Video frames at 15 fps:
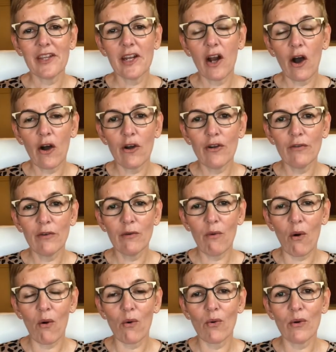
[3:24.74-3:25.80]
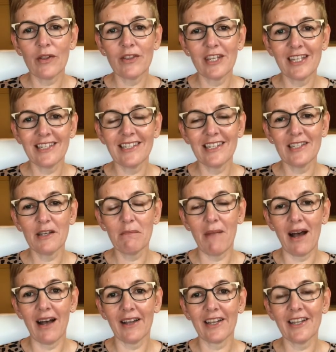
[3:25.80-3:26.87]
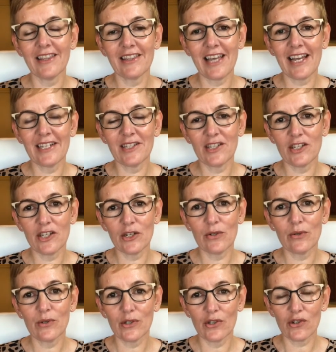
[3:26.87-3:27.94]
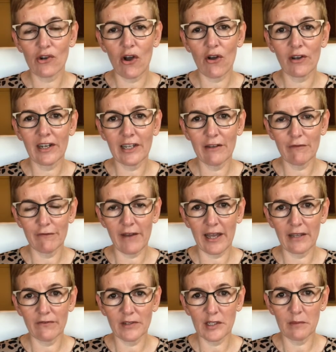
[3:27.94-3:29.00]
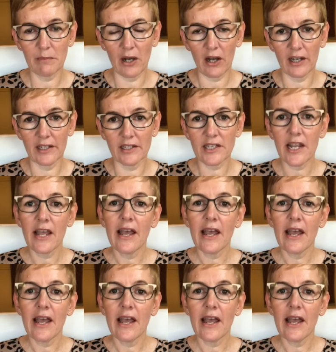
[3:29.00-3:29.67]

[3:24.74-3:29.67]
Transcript: that overall, this is a market that still strongly favours buyers.